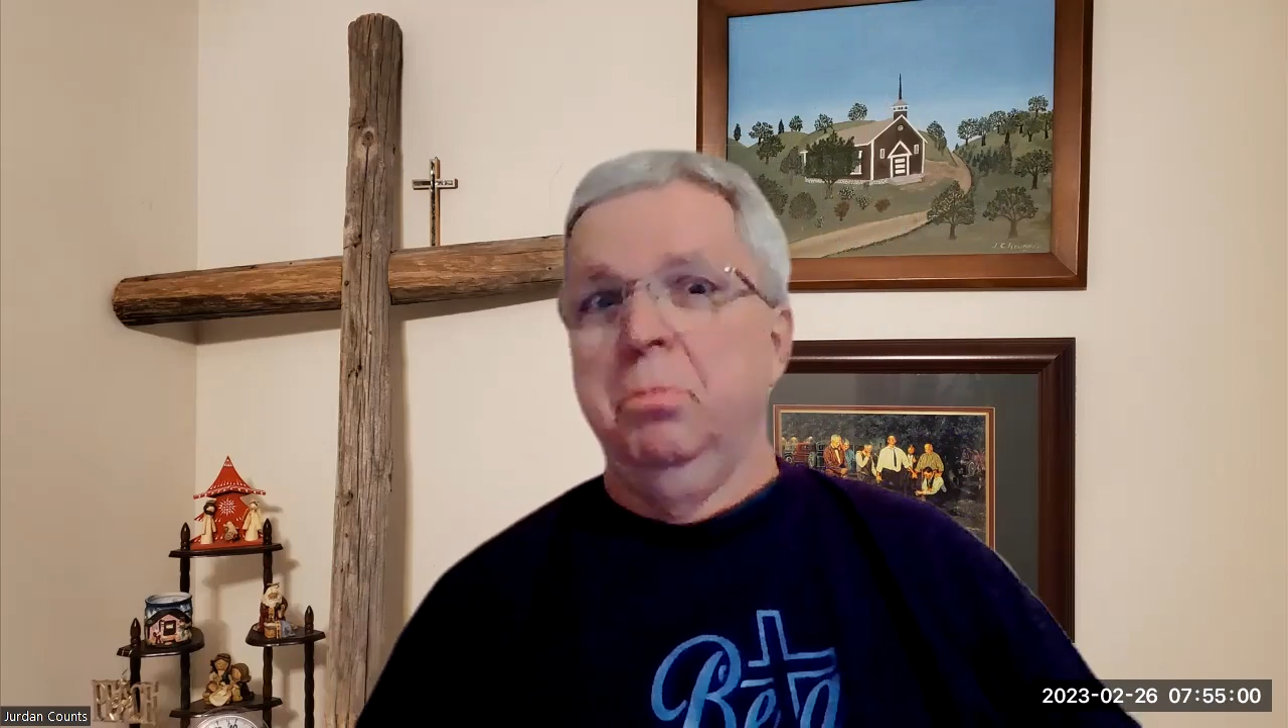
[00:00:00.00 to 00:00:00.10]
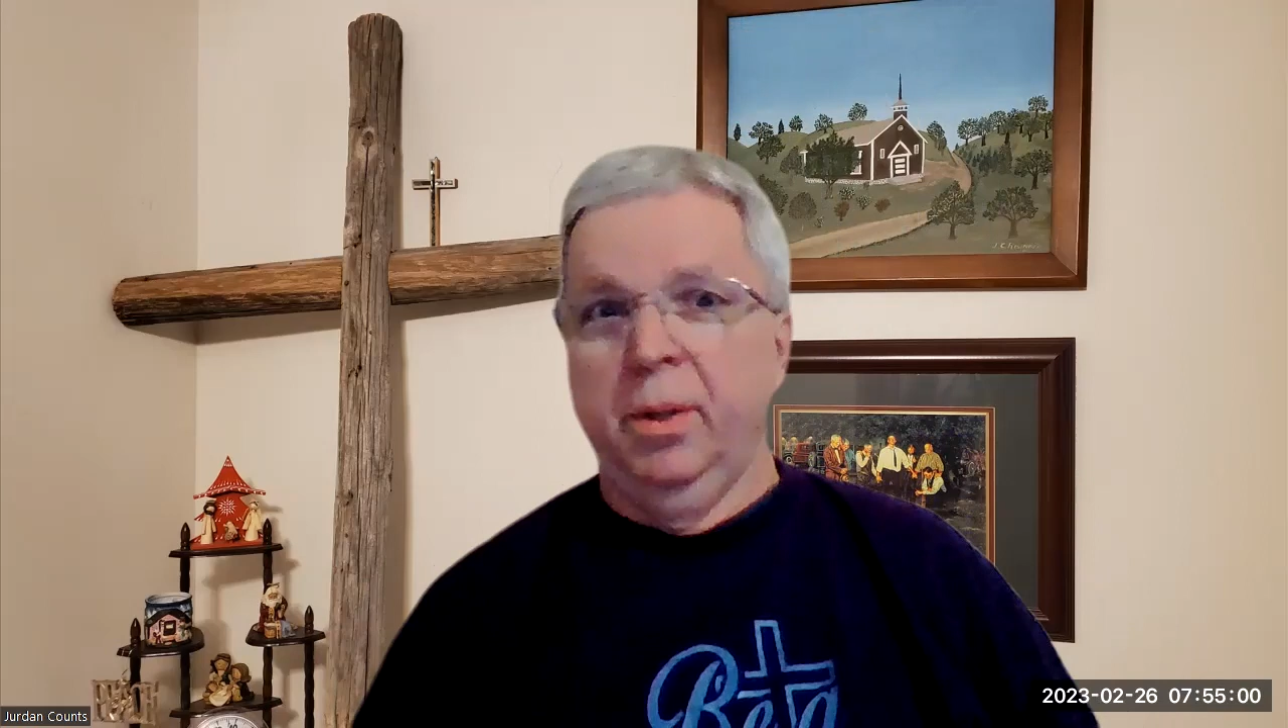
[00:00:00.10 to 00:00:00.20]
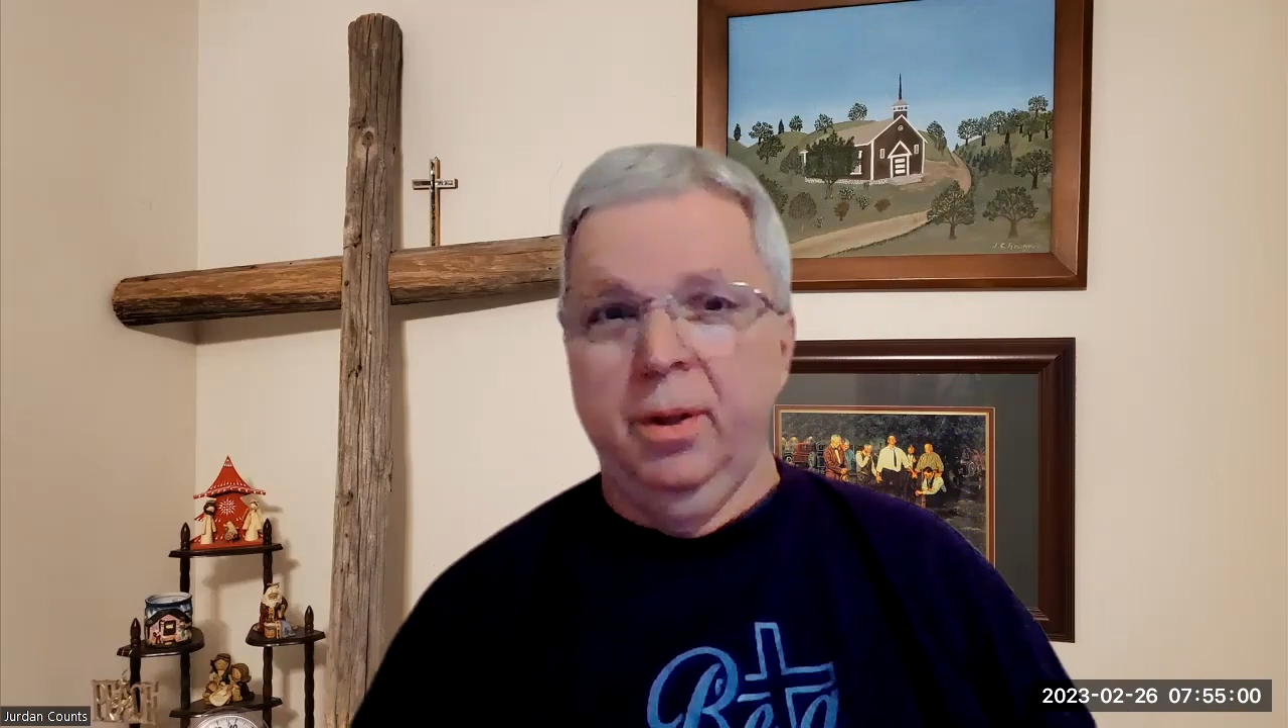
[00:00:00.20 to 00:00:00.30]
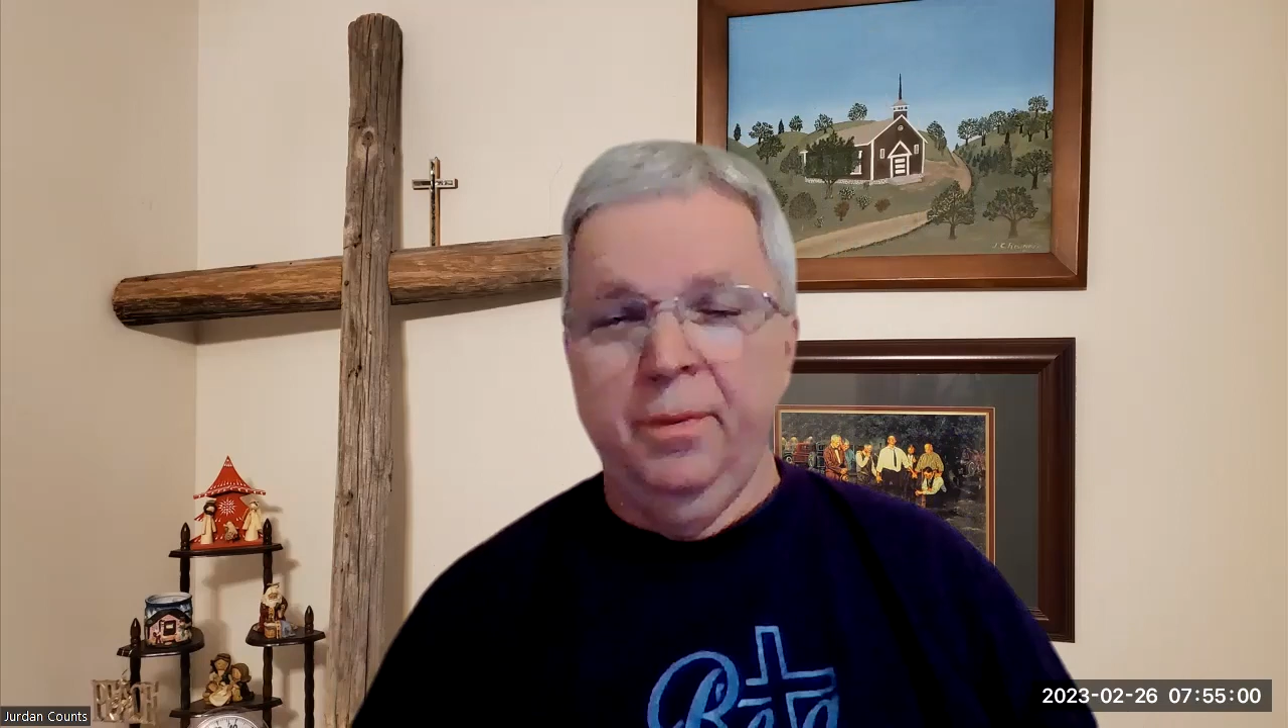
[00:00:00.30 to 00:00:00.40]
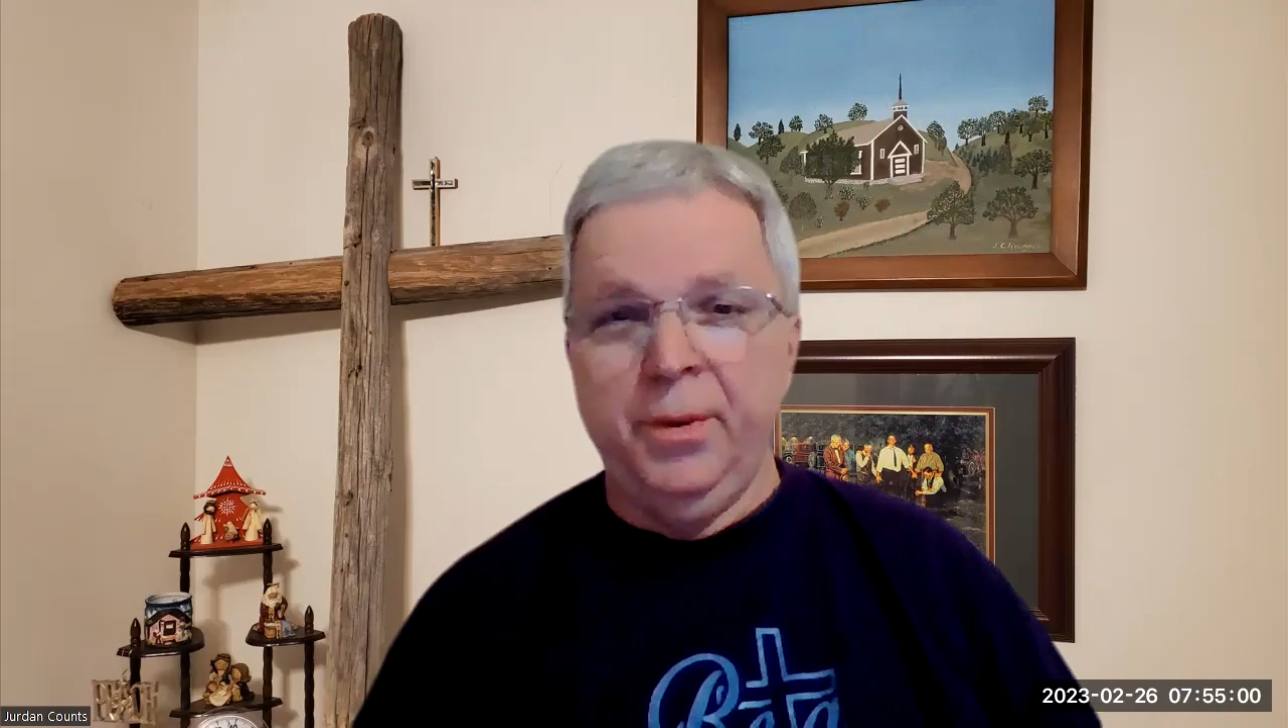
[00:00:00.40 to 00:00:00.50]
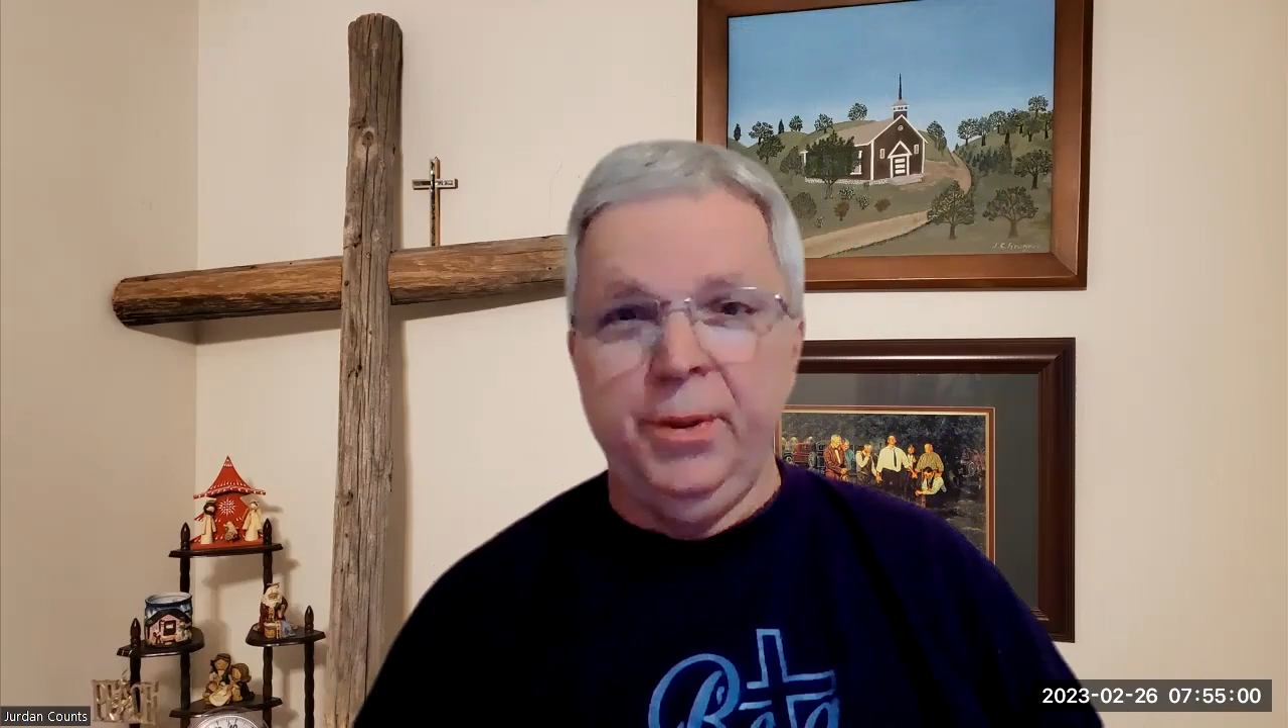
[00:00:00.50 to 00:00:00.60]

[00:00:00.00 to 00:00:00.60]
put on the